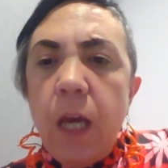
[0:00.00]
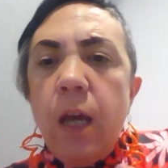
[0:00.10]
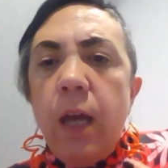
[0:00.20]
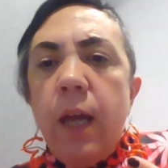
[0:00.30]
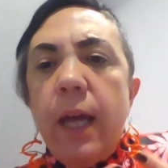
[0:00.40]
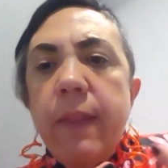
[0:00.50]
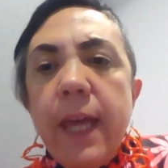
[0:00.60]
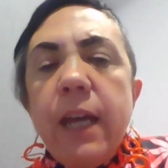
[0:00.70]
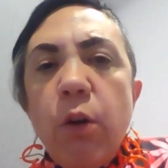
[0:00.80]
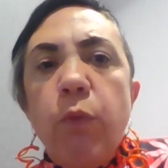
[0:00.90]
And
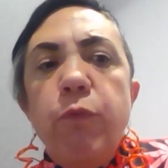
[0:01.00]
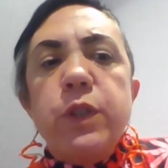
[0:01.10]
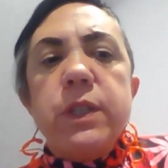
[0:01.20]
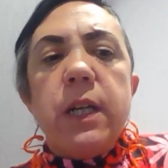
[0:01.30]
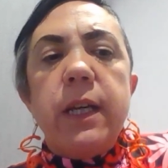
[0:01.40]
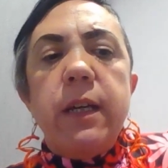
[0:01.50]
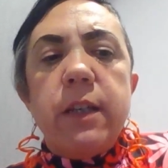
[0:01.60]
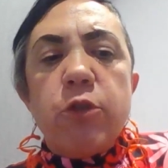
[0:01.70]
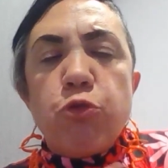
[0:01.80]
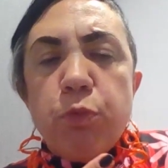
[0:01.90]
then, obviously,
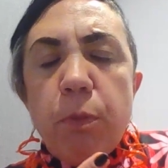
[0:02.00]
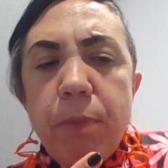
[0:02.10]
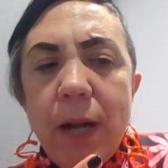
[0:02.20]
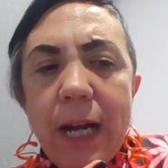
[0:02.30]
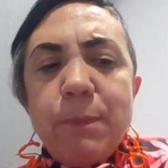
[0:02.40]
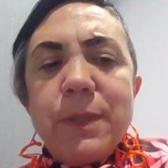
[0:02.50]
perhaps